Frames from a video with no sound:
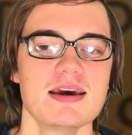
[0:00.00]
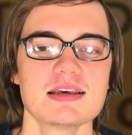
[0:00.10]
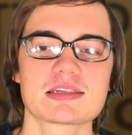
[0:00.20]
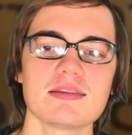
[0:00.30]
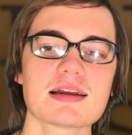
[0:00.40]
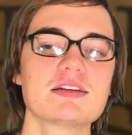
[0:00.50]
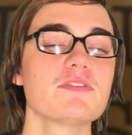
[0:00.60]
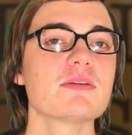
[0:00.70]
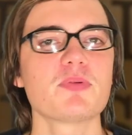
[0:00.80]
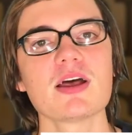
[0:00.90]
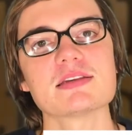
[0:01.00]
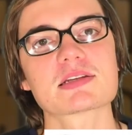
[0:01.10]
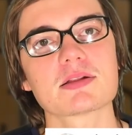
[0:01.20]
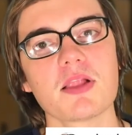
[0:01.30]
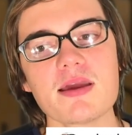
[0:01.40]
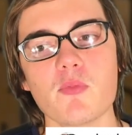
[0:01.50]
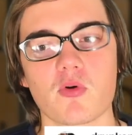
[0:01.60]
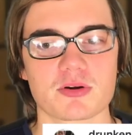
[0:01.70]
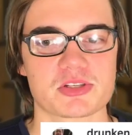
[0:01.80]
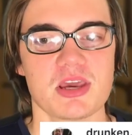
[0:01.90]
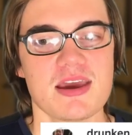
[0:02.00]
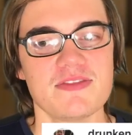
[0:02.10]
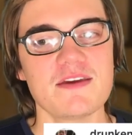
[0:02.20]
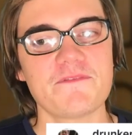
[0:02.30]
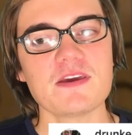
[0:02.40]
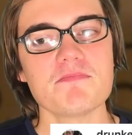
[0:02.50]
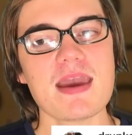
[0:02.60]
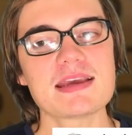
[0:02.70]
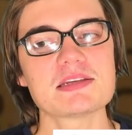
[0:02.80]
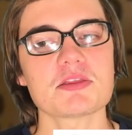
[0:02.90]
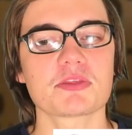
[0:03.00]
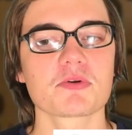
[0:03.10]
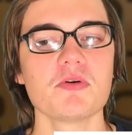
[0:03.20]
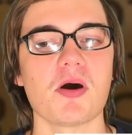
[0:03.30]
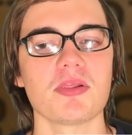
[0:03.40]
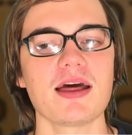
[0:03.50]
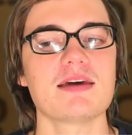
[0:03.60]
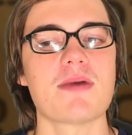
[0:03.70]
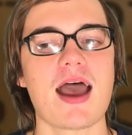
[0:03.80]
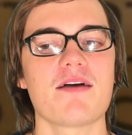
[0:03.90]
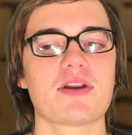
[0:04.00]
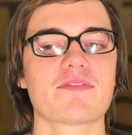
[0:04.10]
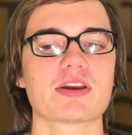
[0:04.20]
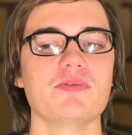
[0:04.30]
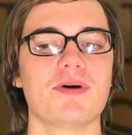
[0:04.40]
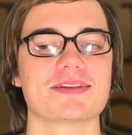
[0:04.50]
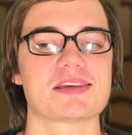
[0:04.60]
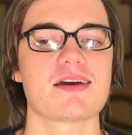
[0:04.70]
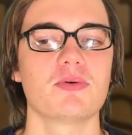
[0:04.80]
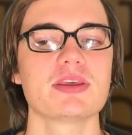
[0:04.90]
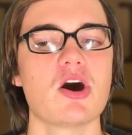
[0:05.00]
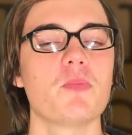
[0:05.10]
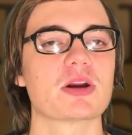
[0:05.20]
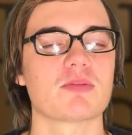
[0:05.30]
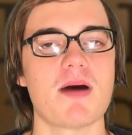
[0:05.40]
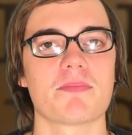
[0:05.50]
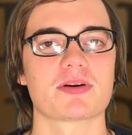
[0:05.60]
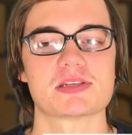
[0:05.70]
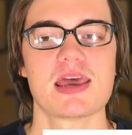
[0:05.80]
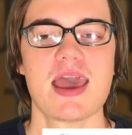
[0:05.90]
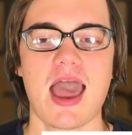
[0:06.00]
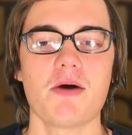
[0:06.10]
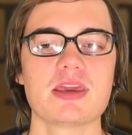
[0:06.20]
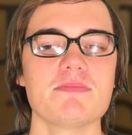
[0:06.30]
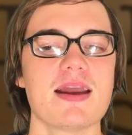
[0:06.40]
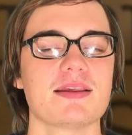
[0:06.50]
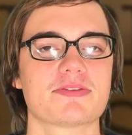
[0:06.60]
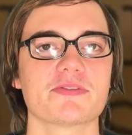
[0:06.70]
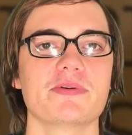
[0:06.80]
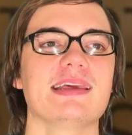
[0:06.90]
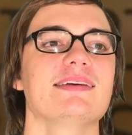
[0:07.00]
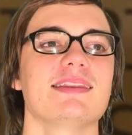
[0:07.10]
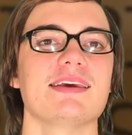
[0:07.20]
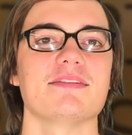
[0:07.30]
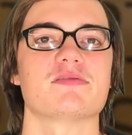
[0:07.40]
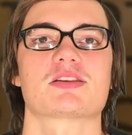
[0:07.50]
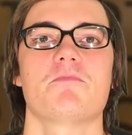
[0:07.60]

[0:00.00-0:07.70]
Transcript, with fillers: Selectively placed claymores. If he makes it through, I'll let him have whatever he wants. I only hope he remembers how he made it through and he leaves.